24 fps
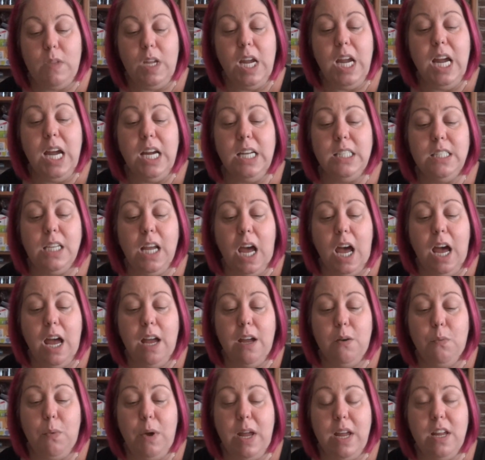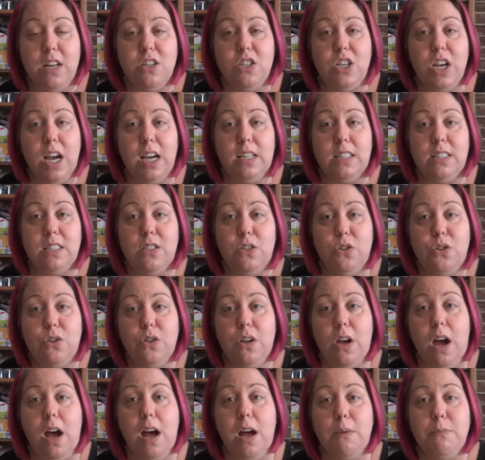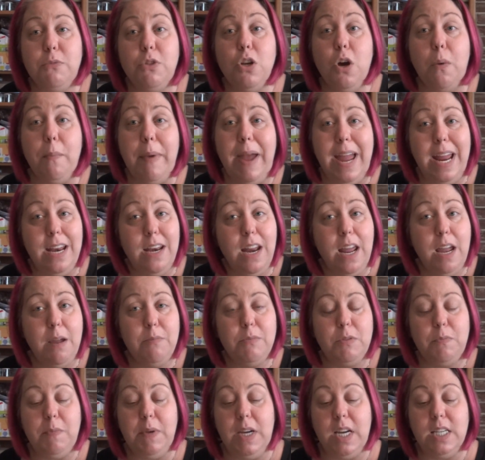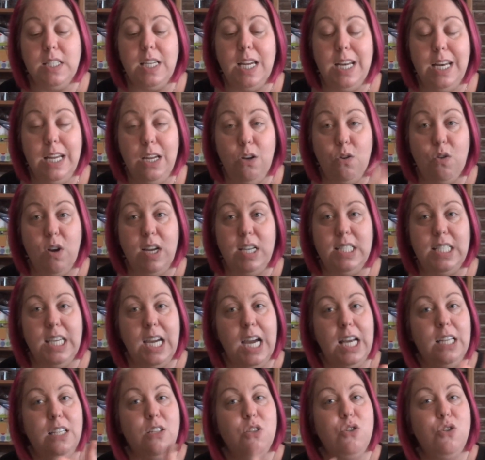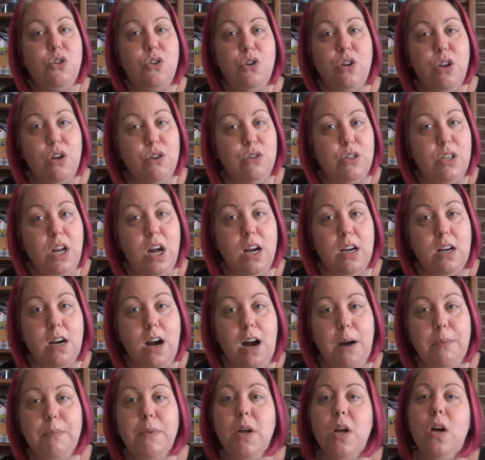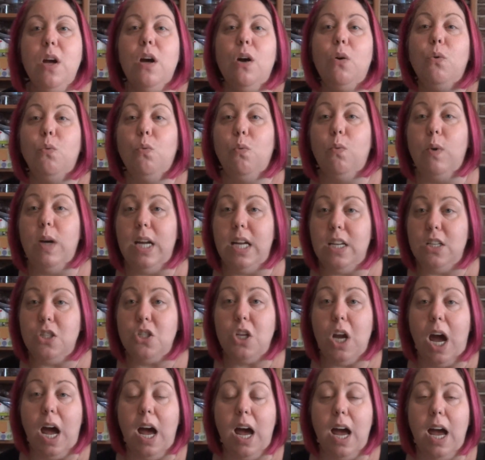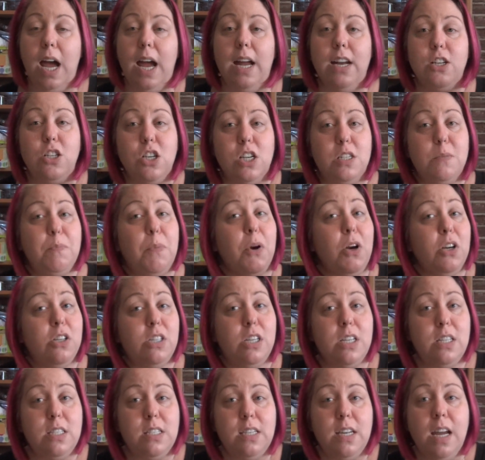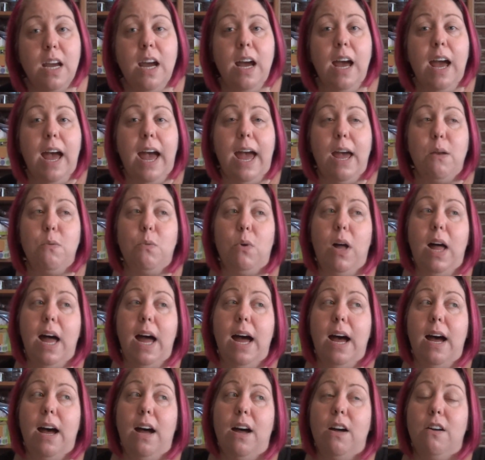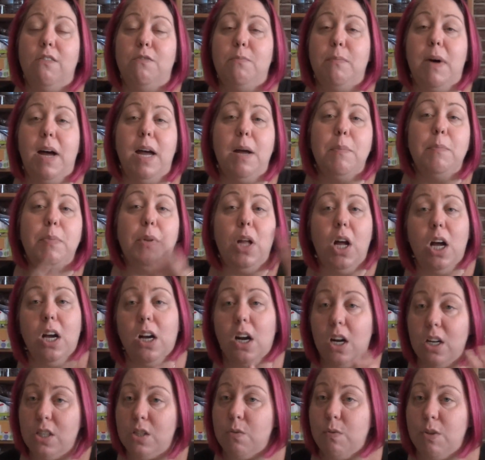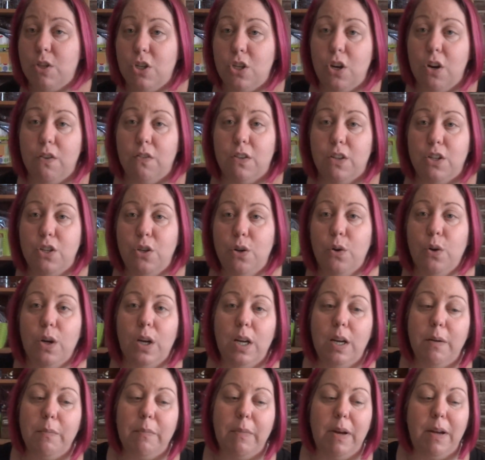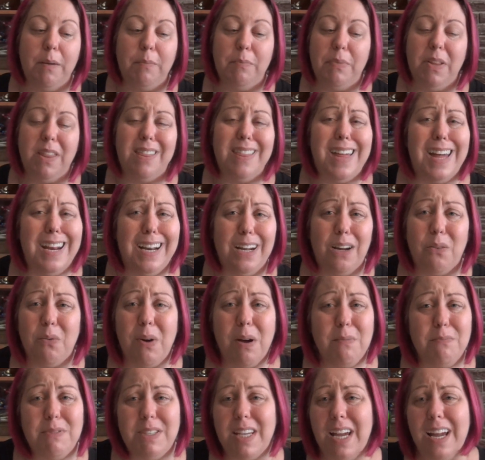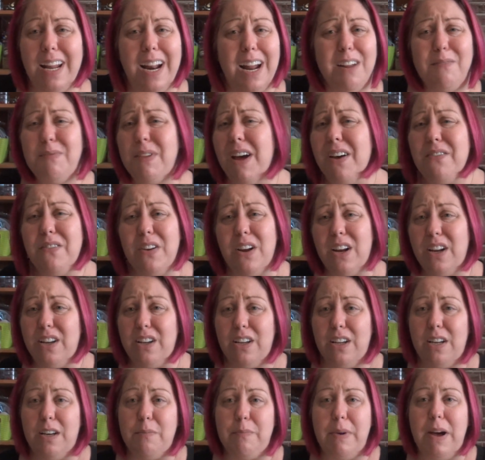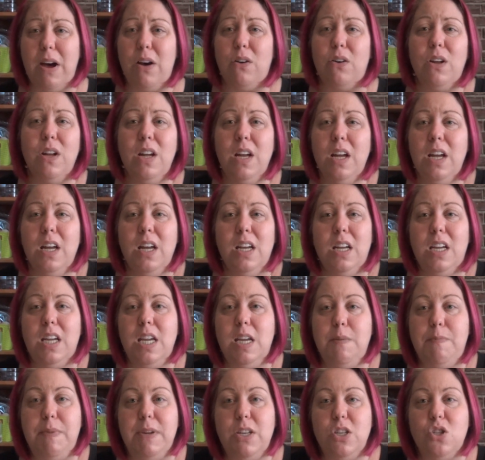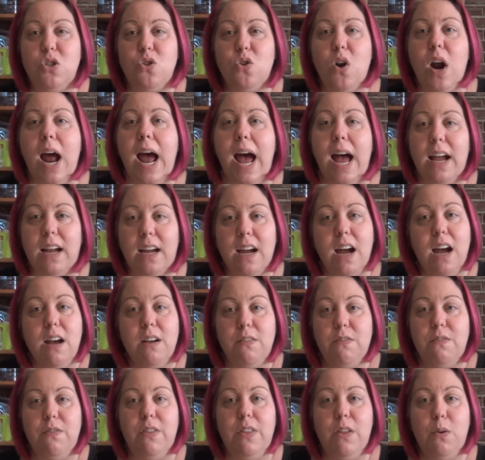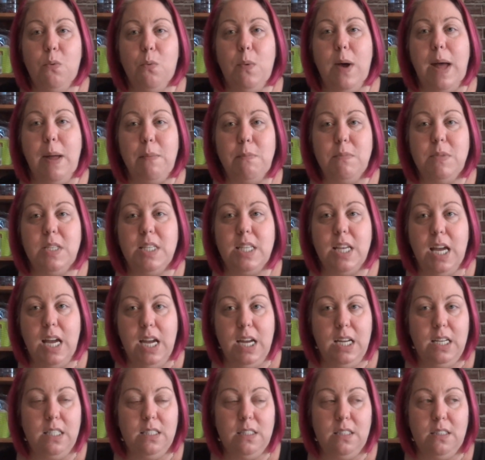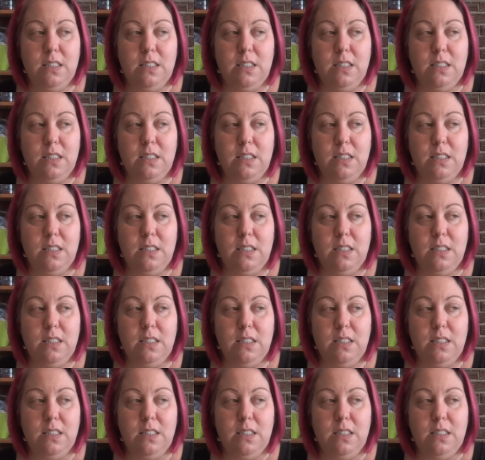And I went and checked domain names, because I need crazyislandstudios.com, which I just purchased, and will have my blog all switched over to it, my pathetic website. I'm not very good about keeping track of the website